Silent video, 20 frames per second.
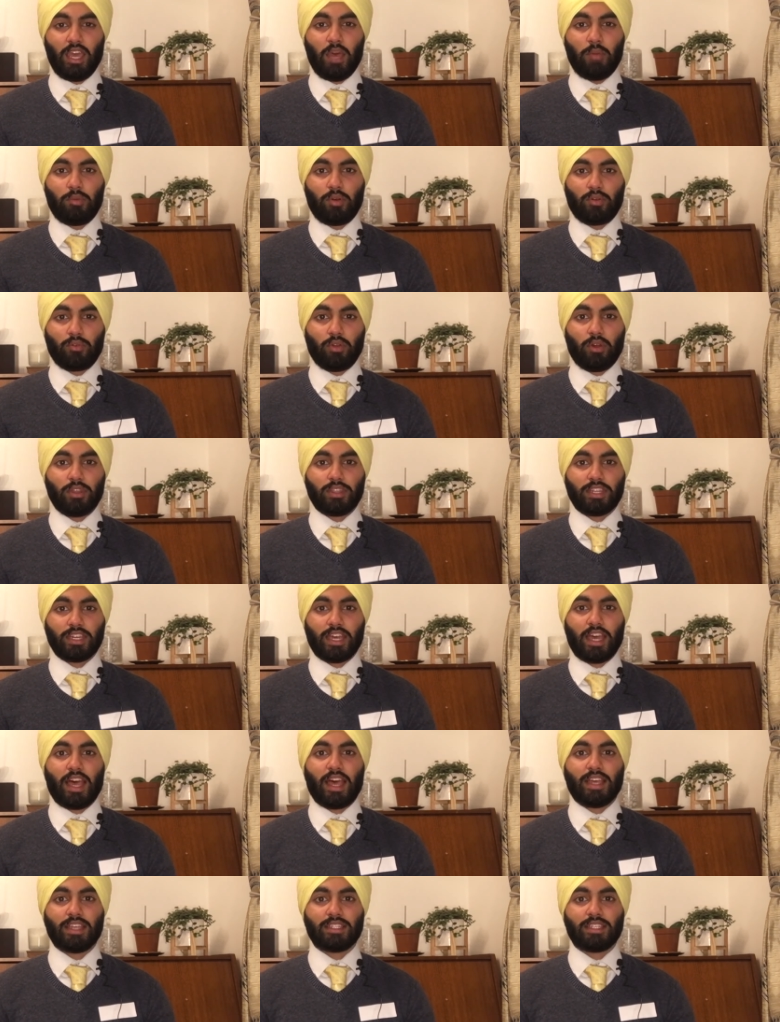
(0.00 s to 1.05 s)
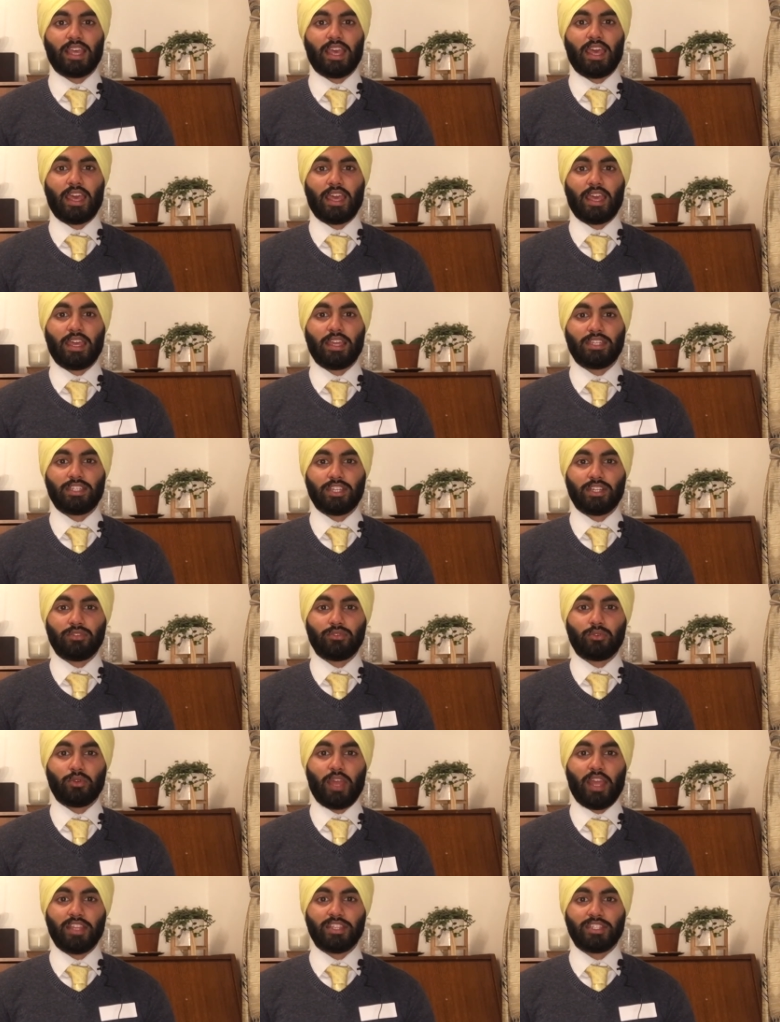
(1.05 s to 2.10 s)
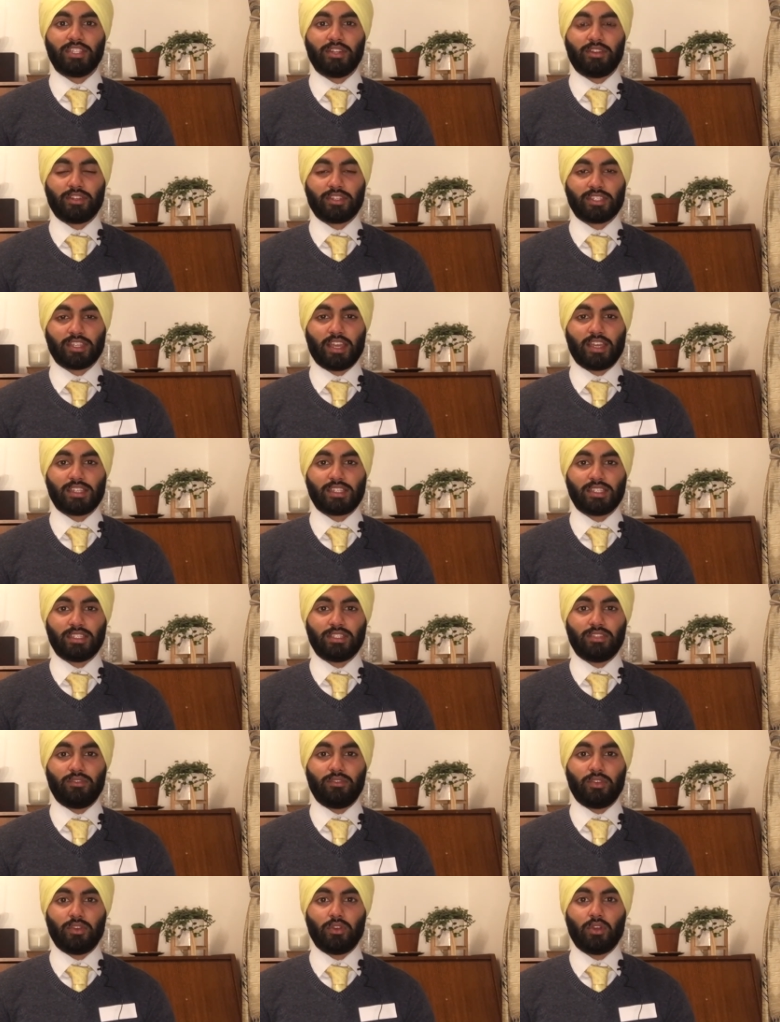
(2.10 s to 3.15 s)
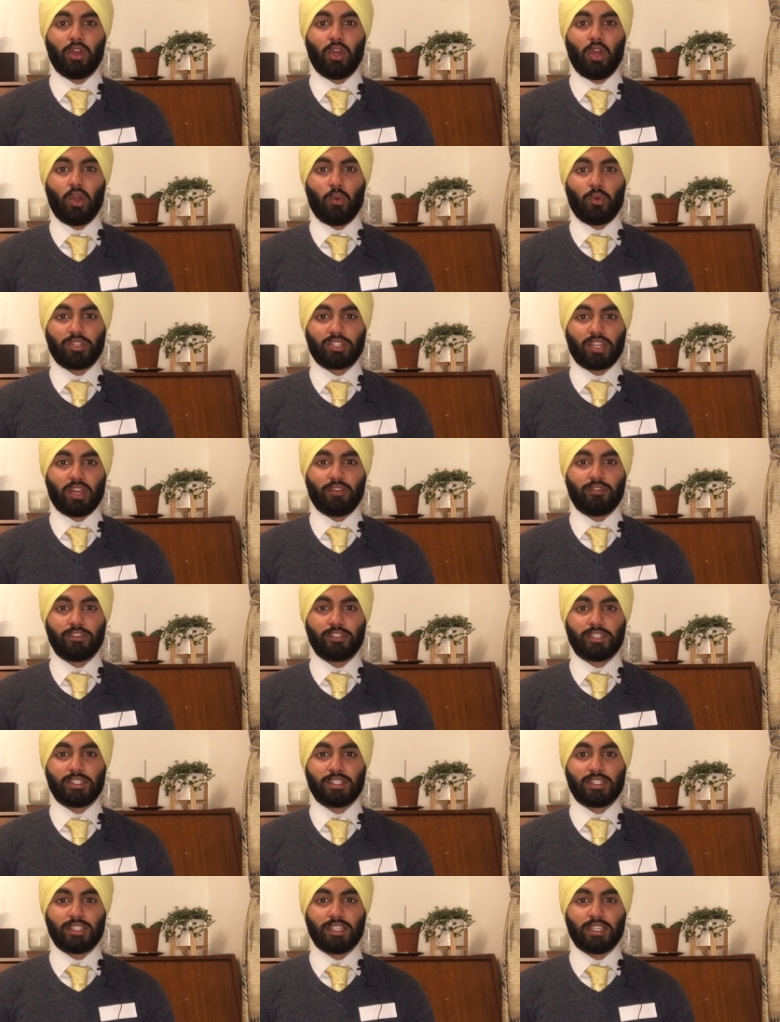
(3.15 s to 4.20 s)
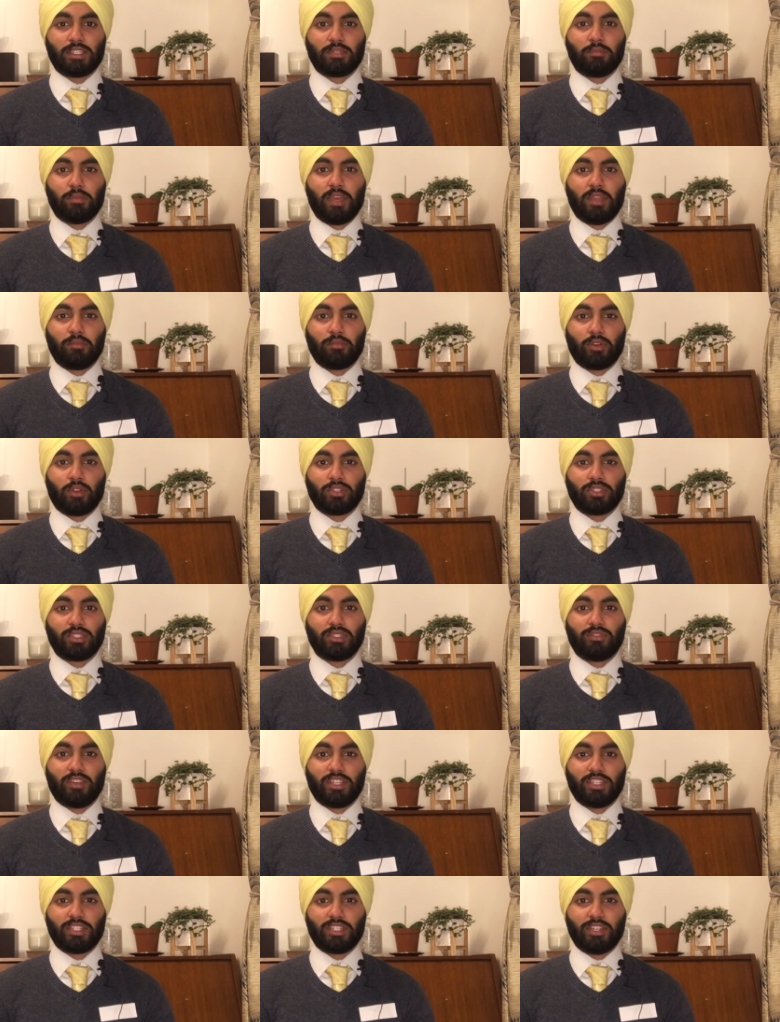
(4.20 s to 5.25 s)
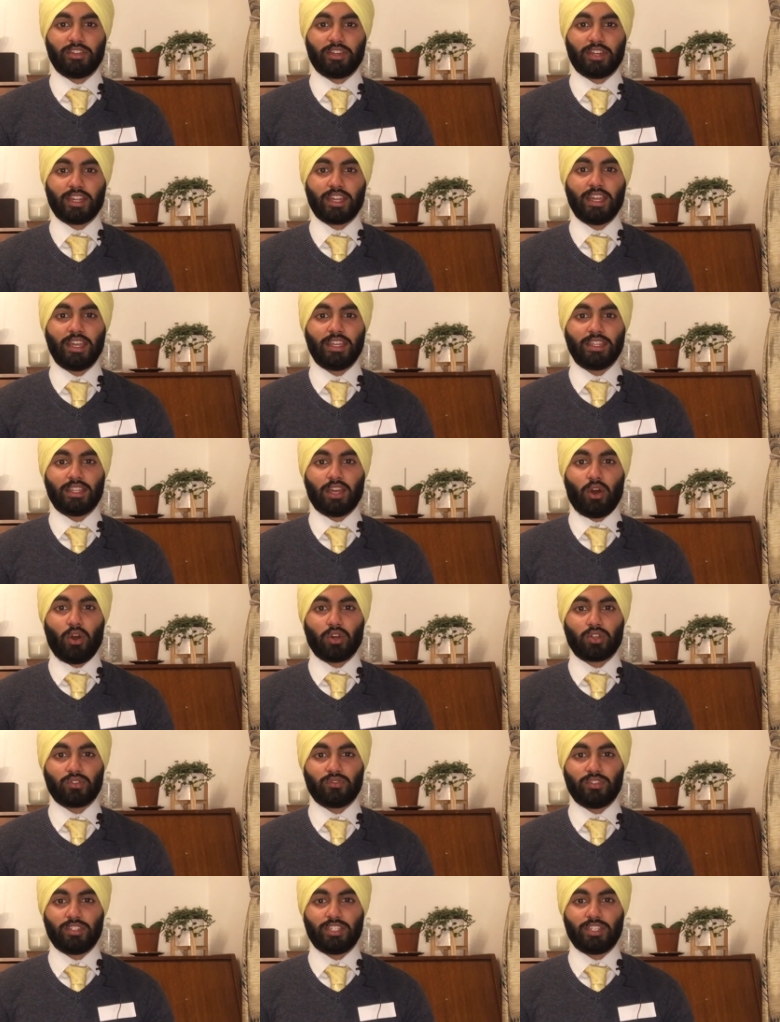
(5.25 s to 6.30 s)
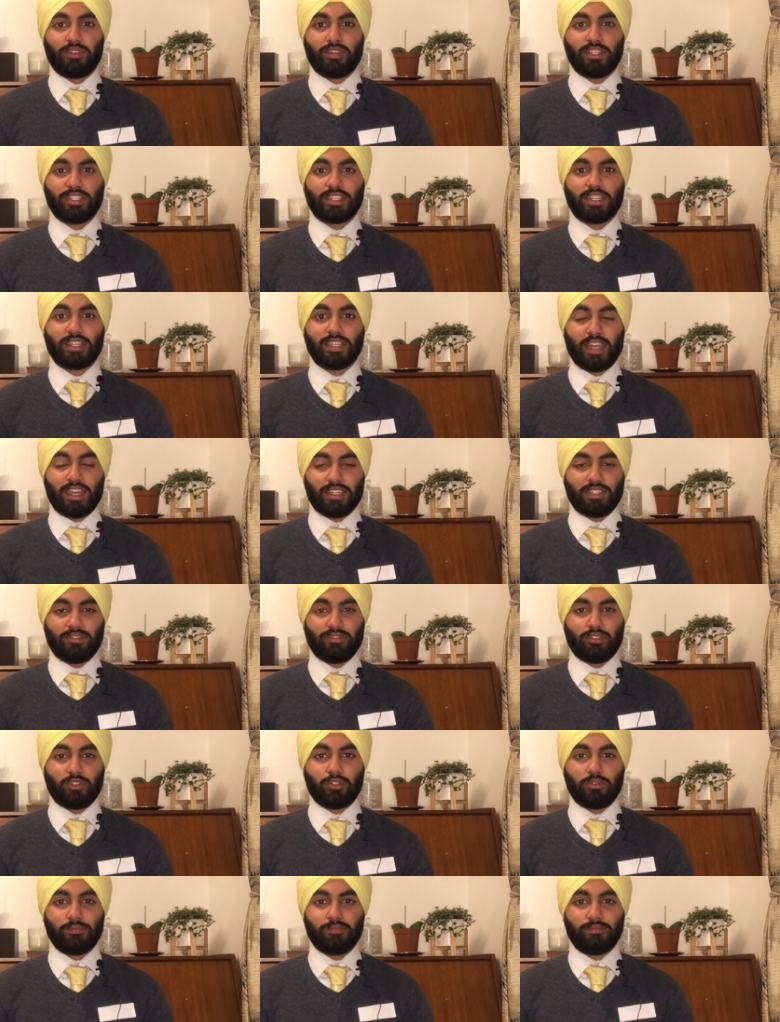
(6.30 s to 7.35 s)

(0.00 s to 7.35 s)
but rather has a general engineering science interview which covers the six main branches of engineering that Oxford degrees can cater for.